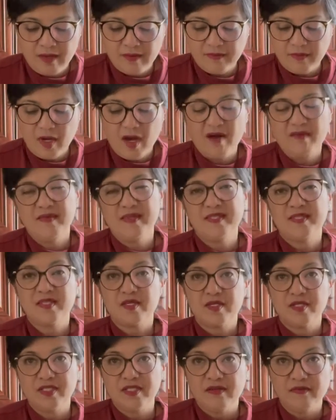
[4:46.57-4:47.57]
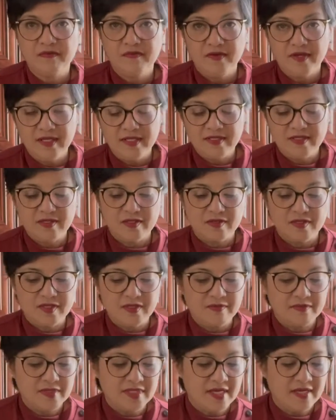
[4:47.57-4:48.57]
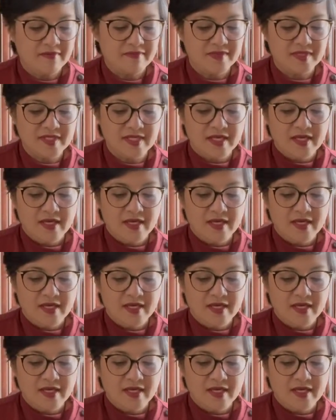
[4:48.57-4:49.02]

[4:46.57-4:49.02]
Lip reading: Ovens are different, so sometimes